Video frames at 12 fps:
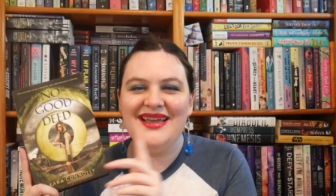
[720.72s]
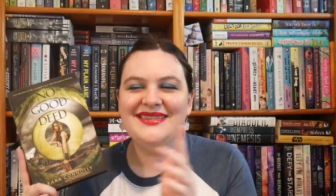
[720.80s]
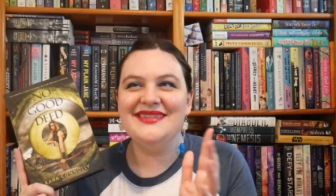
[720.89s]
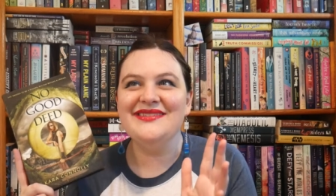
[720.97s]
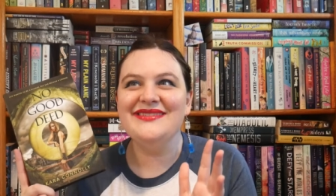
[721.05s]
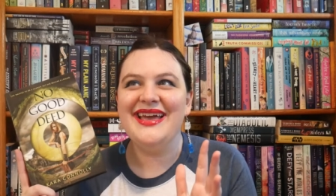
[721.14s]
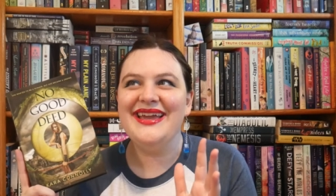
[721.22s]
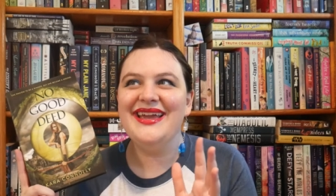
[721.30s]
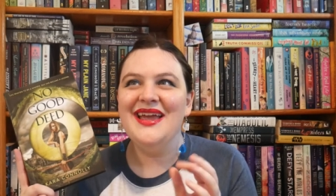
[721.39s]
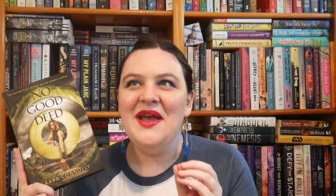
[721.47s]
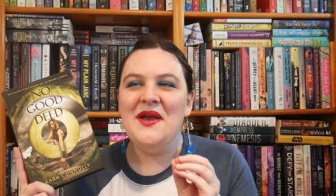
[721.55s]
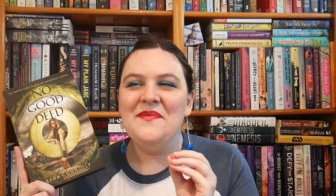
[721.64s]
still like
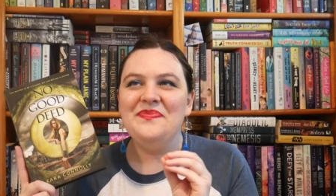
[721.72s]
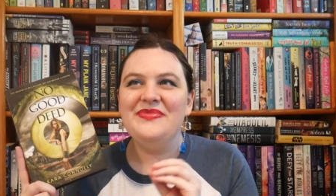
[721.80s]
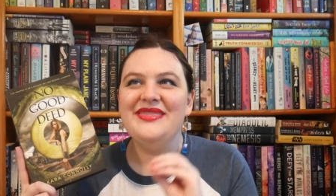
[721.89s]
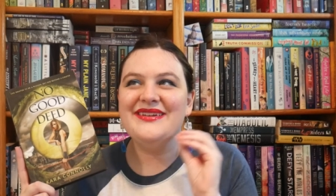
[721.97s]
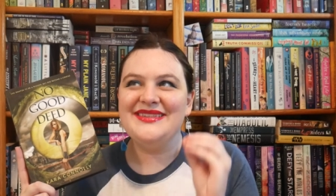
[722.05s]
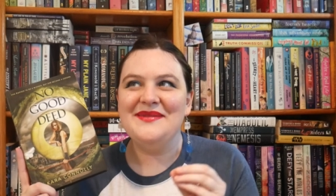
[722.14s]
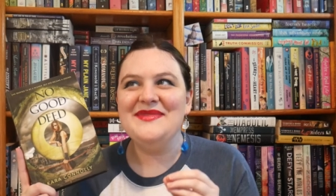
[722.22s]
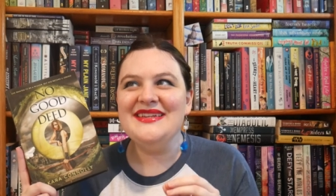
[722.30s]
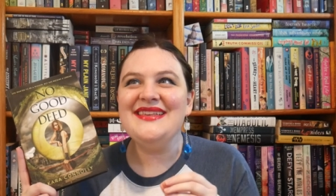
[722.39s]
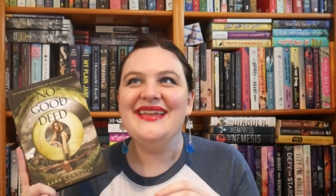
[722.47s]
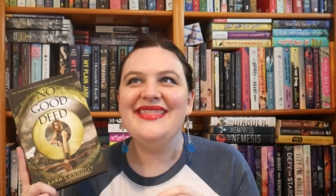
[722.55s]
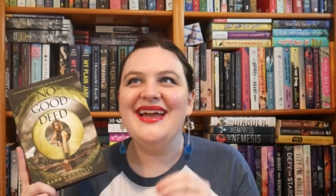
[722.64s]
there's some
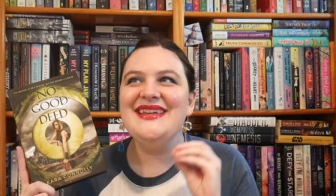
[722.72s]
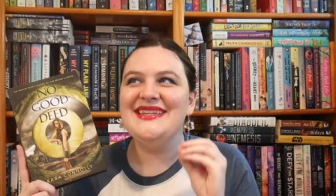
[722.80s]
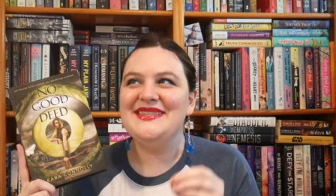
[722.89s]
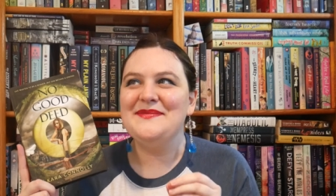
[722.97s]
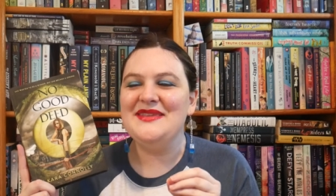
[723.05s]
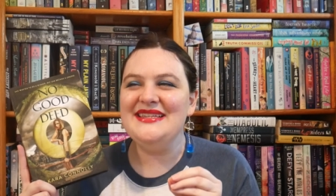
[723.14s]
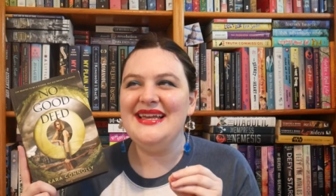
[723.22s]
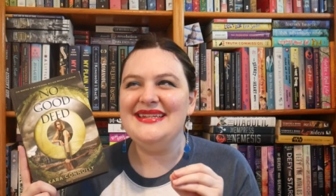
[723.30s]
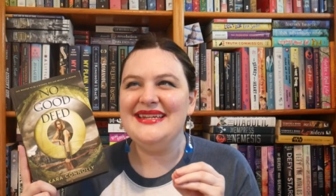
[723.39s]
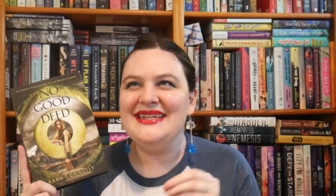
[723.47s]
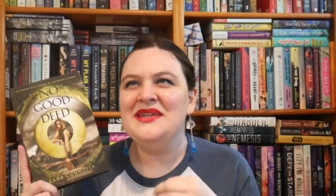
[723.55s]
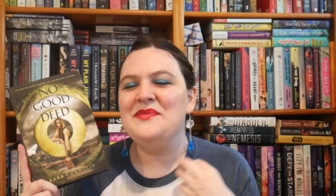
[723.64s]
things I liked and some things I
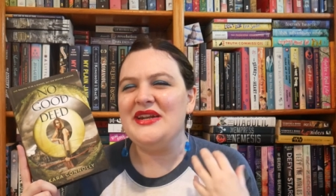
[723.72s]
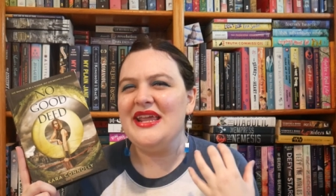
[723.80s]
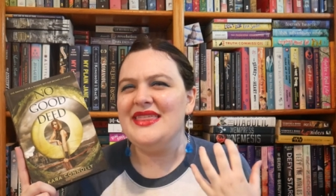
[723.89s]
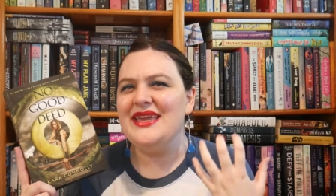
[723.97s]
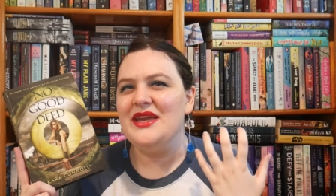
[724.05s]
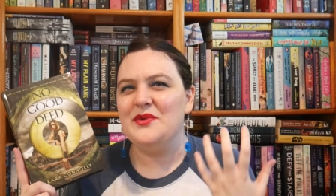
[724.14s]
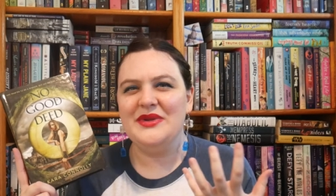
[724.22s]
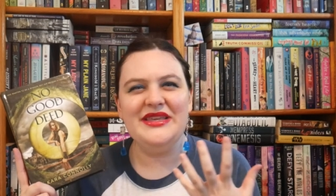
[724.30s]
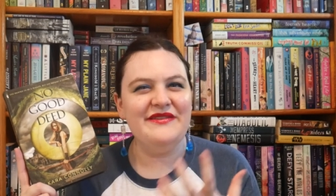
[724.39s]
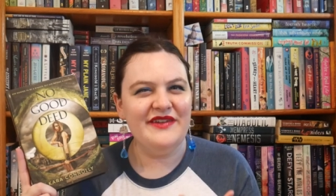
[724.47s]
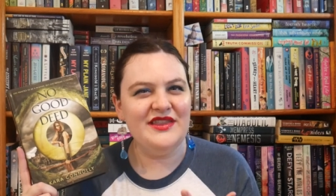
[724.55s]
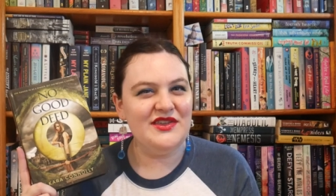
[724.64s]
didn't, but I think it really
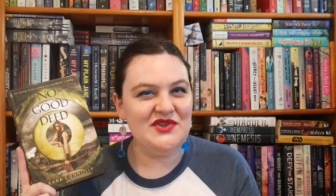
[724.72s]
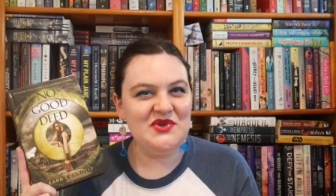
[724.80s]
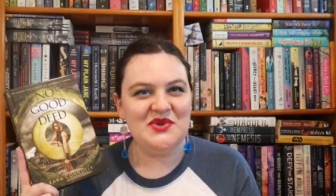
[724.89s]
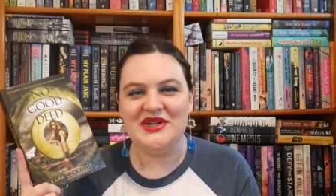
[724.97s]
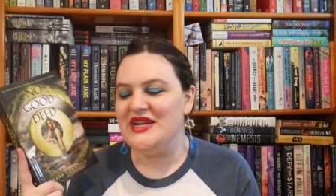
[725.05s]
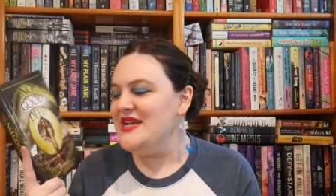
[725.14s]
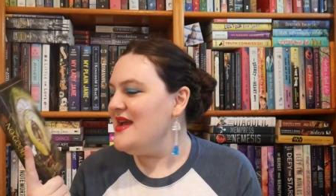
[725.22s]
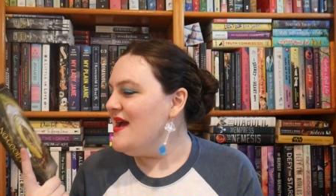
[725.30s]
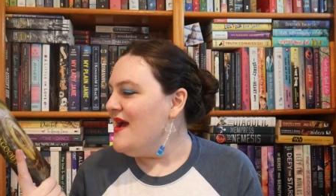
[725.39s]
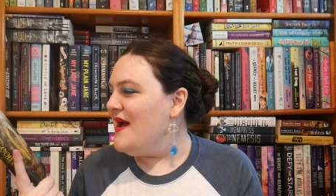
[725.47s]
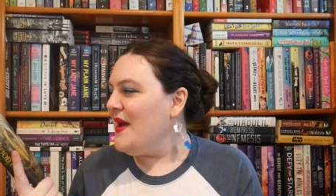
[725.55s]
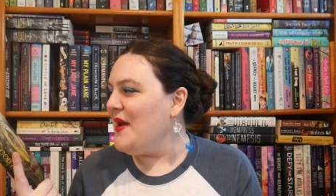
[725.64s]
fit the story.
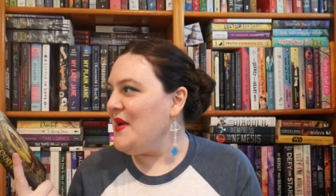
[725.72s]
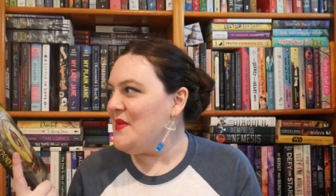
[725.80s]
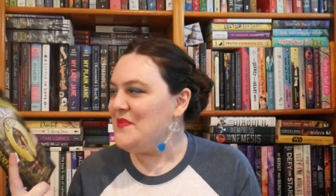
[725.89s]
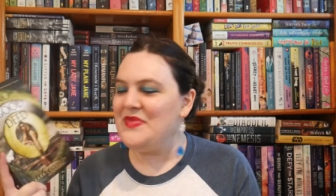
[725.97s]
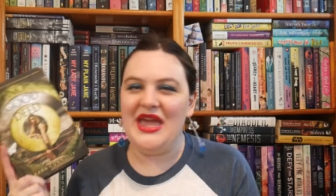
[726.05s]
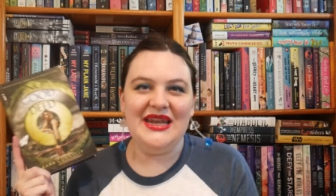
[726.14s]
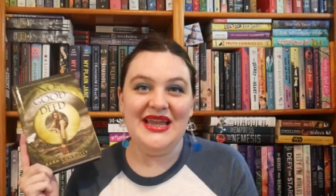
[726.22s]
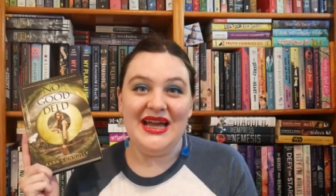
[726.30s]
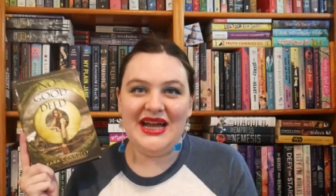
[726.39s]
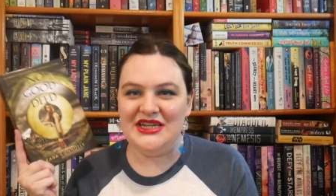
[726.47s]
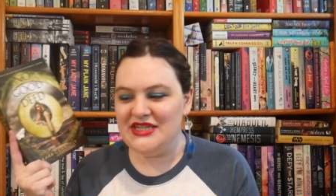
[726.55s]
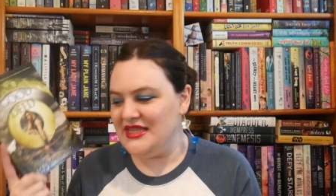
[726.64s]
Um, and yeah,
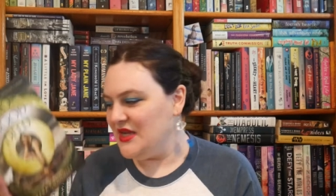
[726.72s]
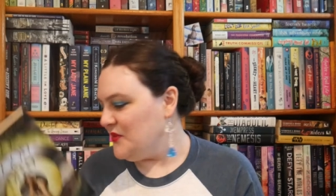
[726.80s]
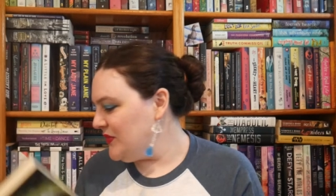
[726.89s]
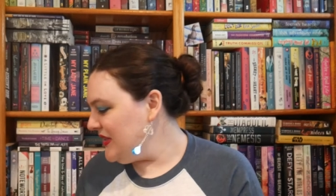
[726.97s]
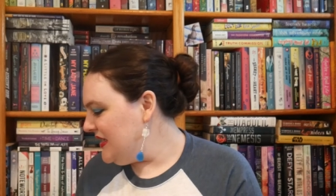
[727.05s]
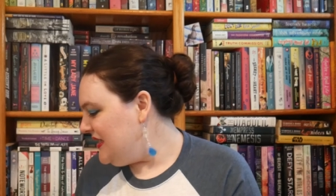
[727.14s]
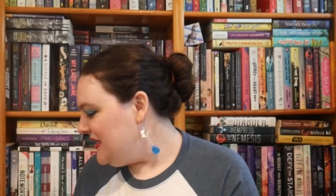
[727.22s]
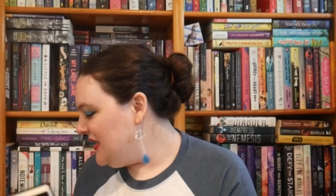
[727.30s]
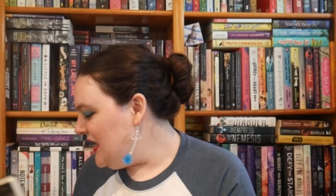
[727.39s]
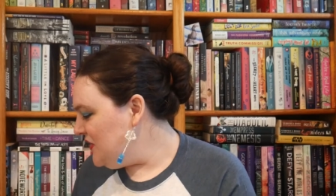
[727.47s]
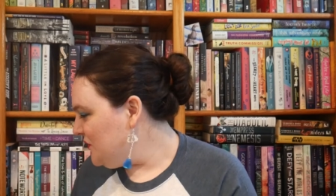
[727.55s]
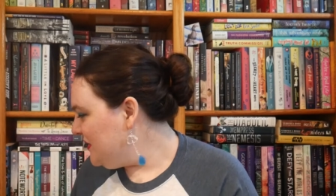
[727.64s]
I just like really
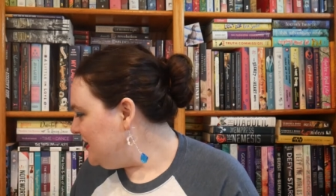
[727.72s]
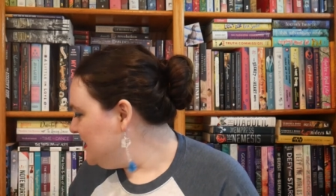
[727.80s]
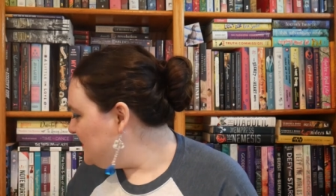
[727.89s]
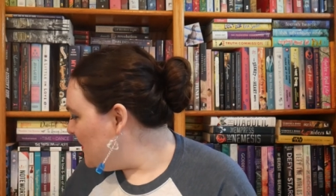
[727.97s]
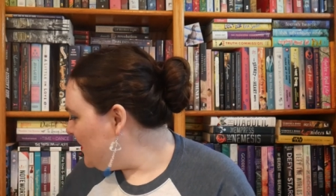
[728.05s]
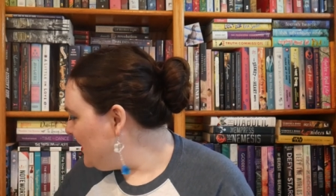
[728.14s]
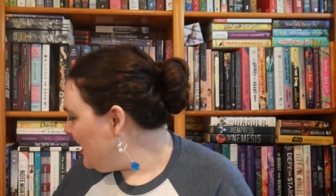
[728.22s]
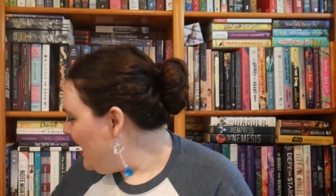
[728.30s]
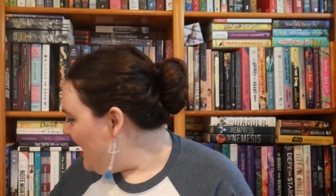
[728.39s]
enjoyed this book.